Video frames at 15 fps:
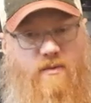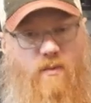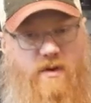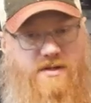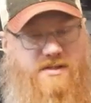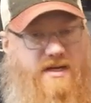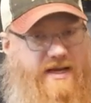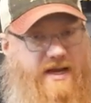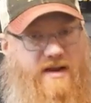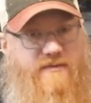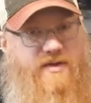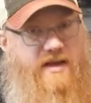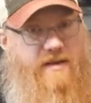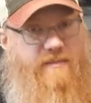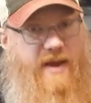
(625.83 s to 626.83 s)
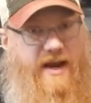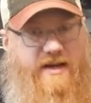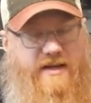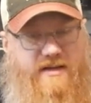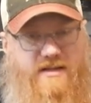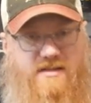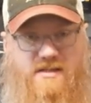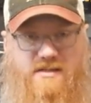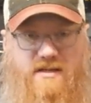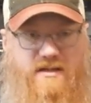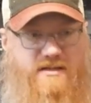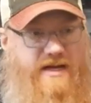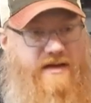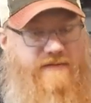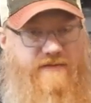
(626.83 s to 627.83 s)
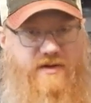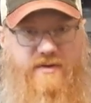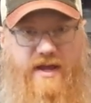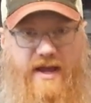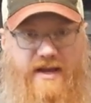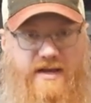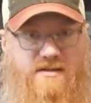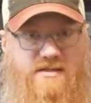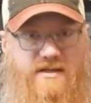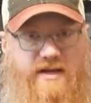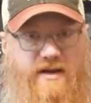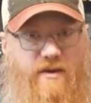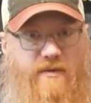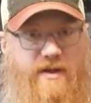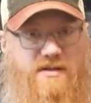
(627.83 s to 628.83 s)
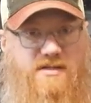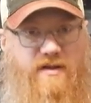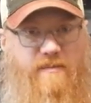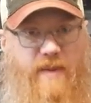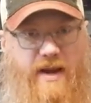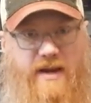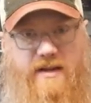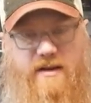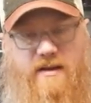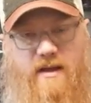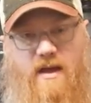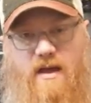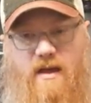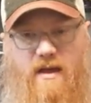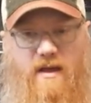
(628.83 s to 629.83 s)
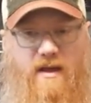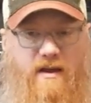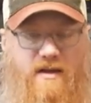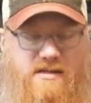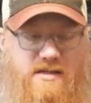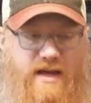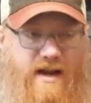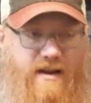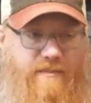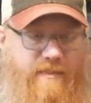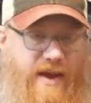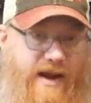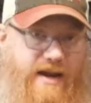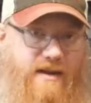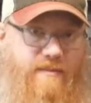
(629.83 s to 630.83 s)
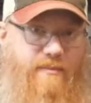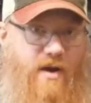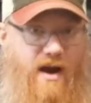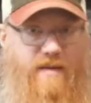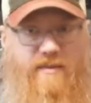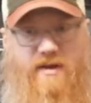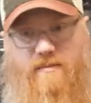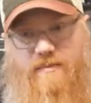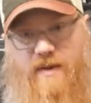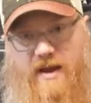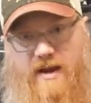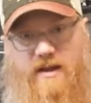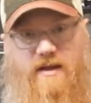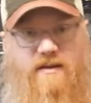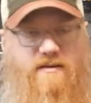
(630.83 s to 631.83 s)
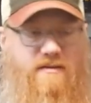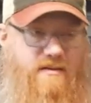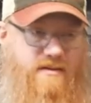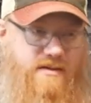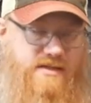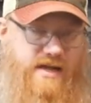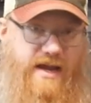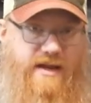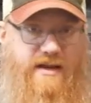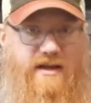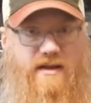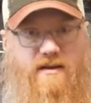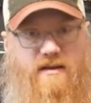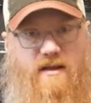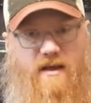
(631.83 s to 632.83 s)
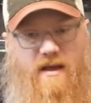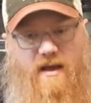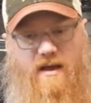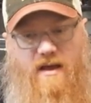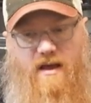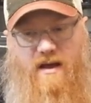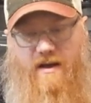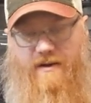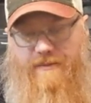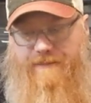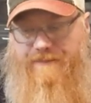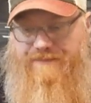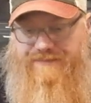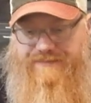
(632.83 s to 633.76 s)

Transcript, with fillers: once I get everything painted, because it's going to take a few days to get all that stuff painted, because I got to paint, prime it, paint it, sand it. Um,